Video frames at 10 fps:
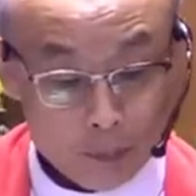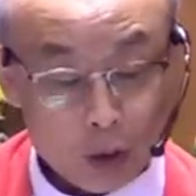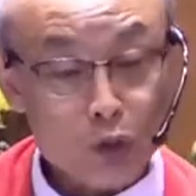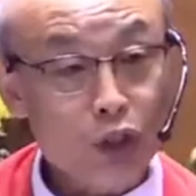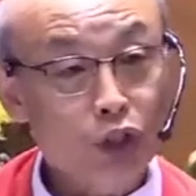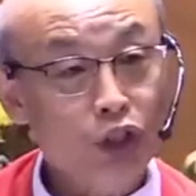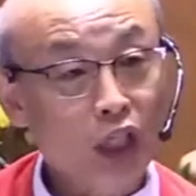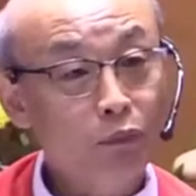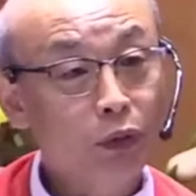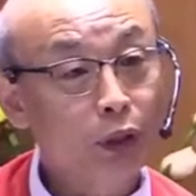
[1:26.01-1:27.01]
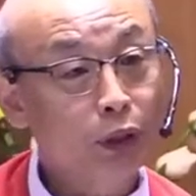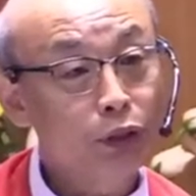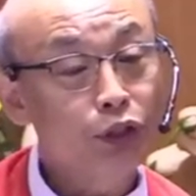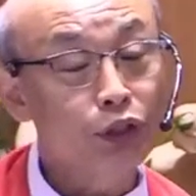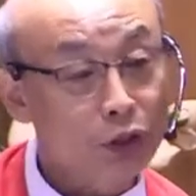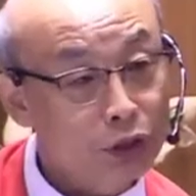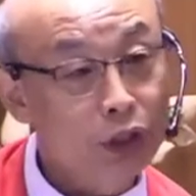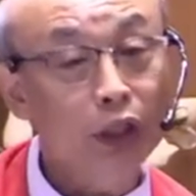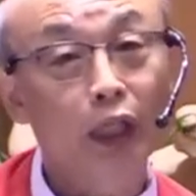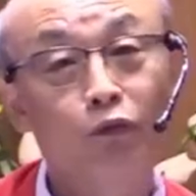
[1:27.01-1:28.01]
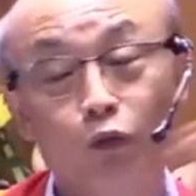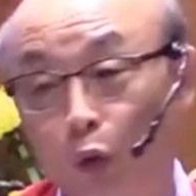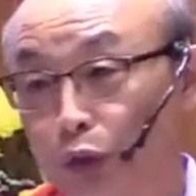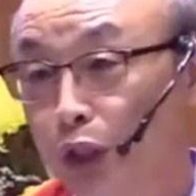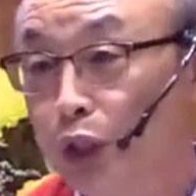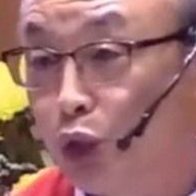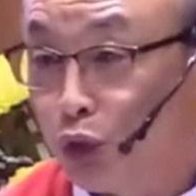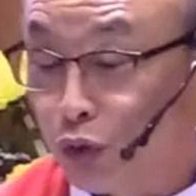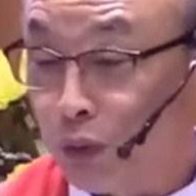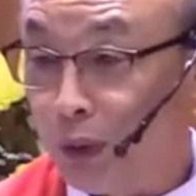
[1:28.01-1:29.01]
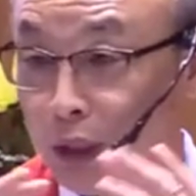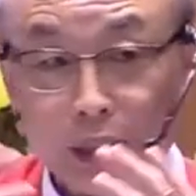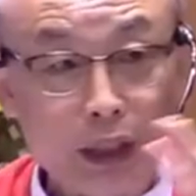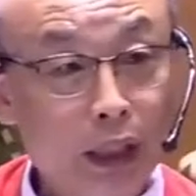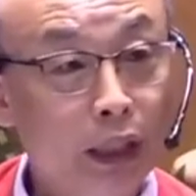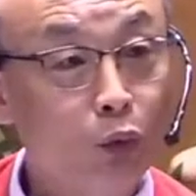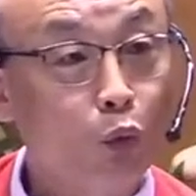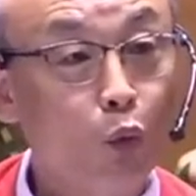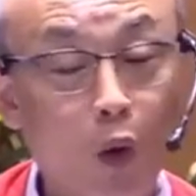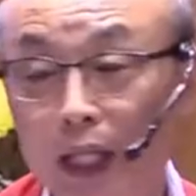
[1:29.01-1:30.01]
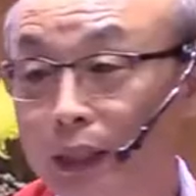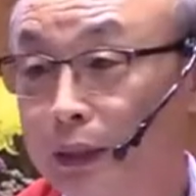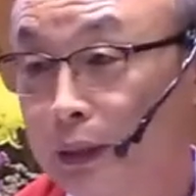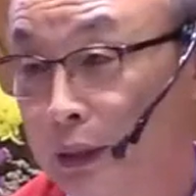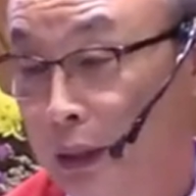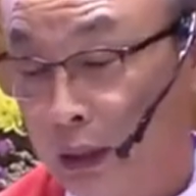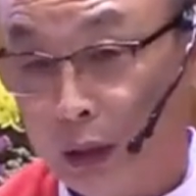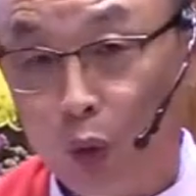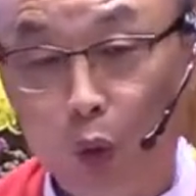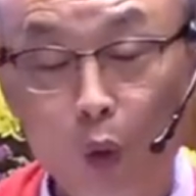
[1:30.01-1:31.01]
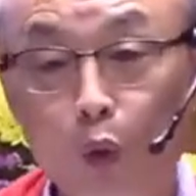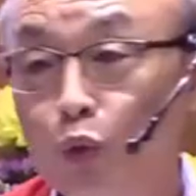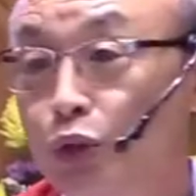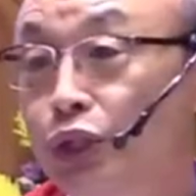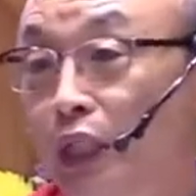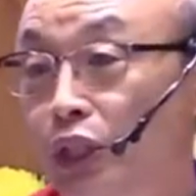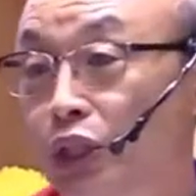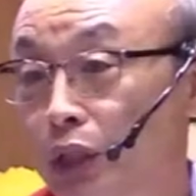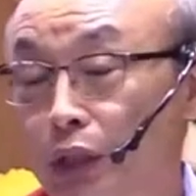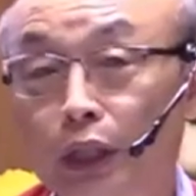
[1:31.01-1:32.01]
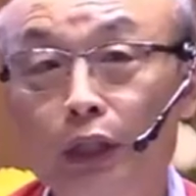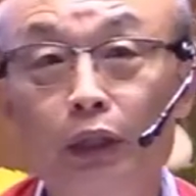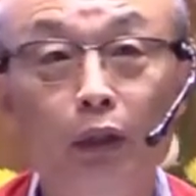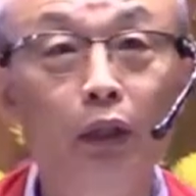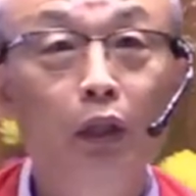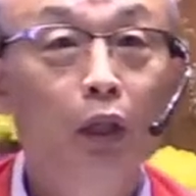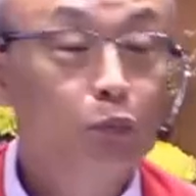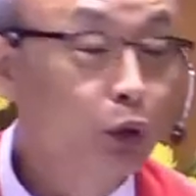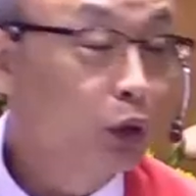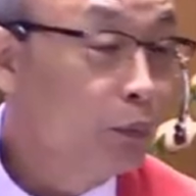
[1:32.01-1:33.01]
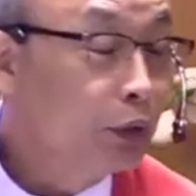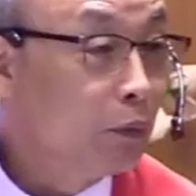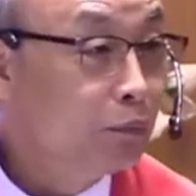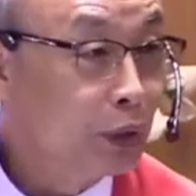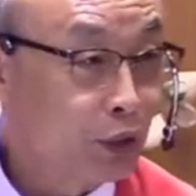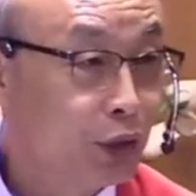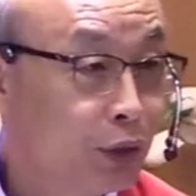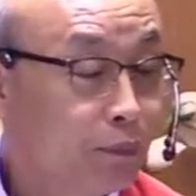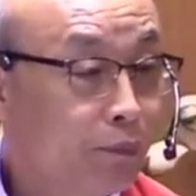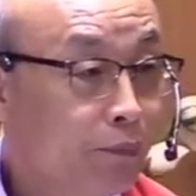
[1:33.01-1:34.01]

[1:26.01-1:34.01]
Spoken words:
Because chapter 13 and 14 should be in one, the whole section in the book of Numbers.